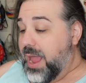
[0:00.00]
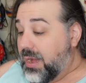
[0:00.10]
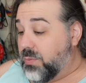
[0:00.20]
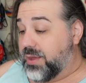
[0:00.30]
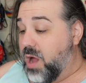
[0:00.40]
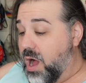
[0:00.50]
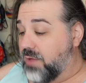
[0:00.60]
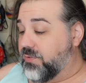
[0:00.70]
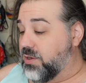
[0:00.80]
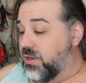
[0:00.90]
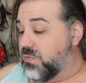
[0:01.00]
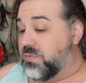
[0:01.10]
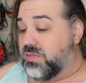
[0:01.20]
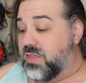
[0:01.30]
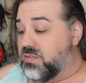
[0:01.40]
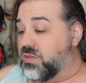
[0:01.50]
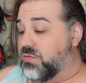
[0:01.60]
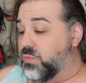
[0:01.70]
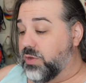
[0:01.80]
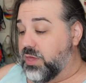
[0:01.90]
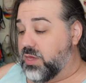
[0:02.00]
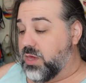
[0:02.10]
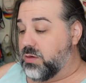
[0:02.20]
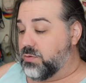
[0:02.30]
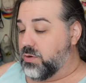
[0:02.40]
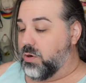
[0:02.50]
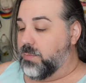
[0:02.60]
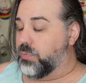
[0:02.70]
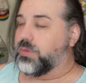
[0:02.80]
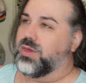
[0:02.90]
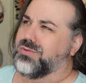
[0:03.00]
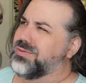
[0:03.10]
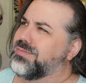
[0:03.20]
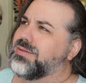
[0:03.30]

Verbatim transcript: anyway coffee crisp this looks really cute or cute